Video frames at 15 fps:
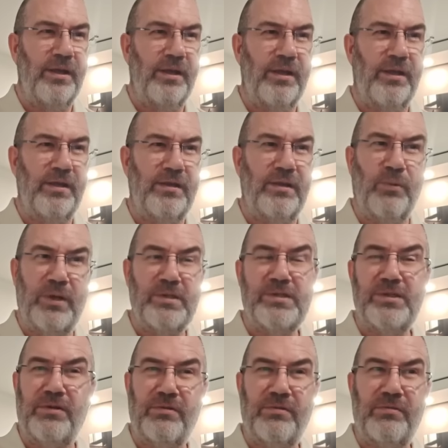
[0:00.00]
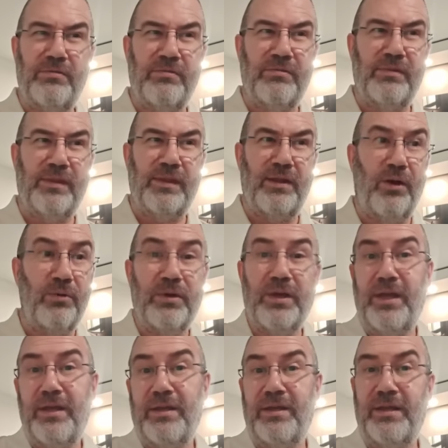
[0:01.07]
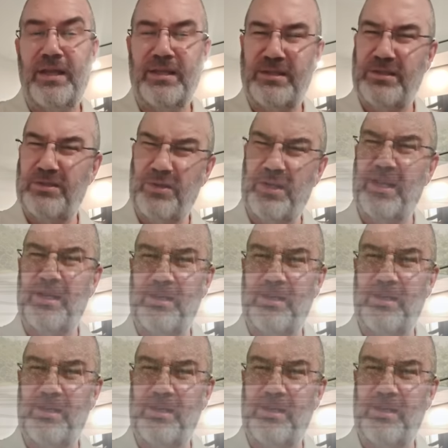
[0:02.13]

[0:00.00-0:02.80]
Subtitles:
They went on okay. It took a